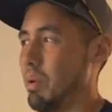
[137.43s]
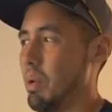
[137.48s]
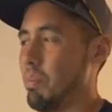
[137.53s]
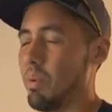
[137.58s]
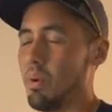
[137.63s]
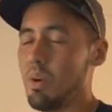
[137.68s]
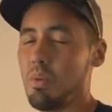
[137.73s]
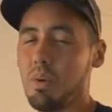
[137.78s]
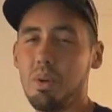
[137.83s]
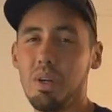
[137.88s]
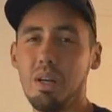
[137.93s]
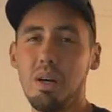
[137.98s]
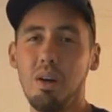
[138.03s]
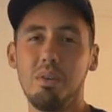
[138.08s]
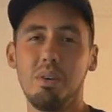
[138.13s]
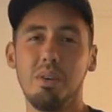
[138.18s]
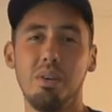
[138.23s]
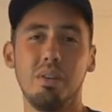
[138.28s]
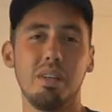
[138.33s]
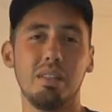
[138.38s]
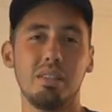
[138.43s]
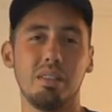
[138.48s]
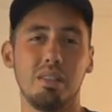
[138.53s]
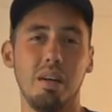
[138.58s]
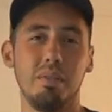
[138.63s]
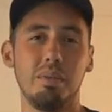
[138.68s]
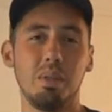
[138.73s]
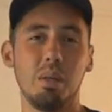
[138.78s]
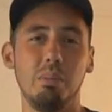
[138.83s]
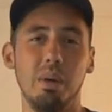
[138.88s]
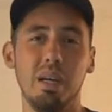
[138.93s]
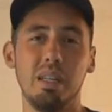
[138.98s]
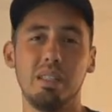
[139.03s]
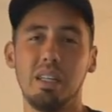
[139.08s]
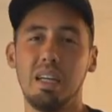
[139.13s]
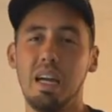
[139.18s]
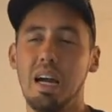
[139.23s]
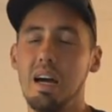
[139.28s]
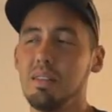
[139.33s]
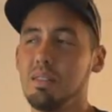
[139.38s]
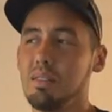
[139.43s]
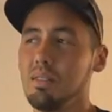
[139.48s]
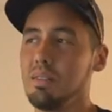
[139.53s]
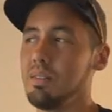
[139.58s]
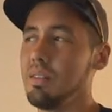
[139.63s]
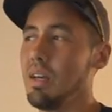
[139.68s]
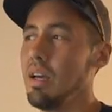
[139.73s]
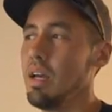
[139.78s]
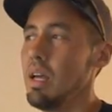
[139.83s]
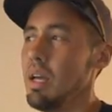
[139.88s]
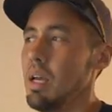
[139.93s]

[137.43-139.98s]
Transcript: People really don't do this stuff to basic houses.